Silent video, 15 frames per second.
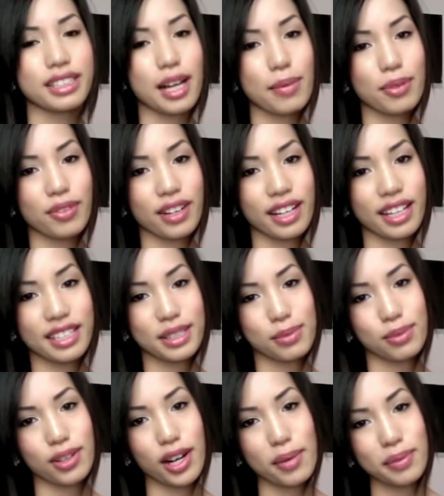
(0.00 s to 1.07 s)
comment, rate, and
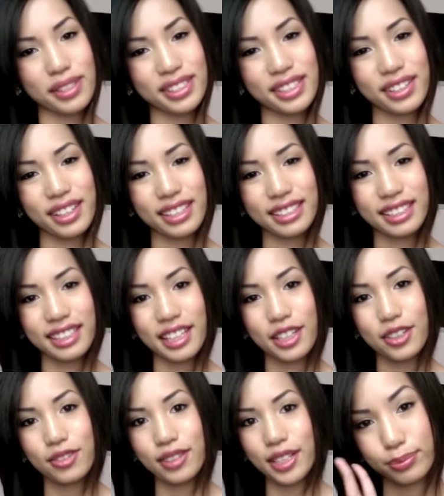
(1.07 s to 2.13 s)
subscribe. I'll see you guys in a
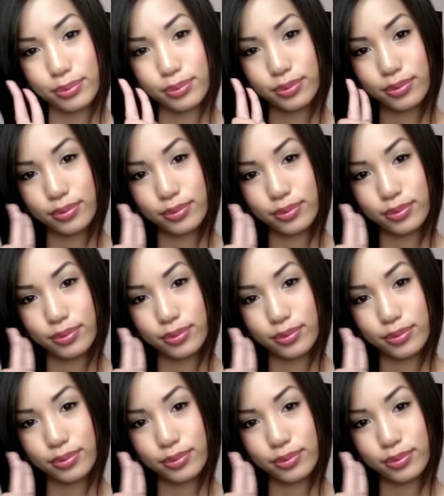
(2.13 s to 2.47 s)
later video.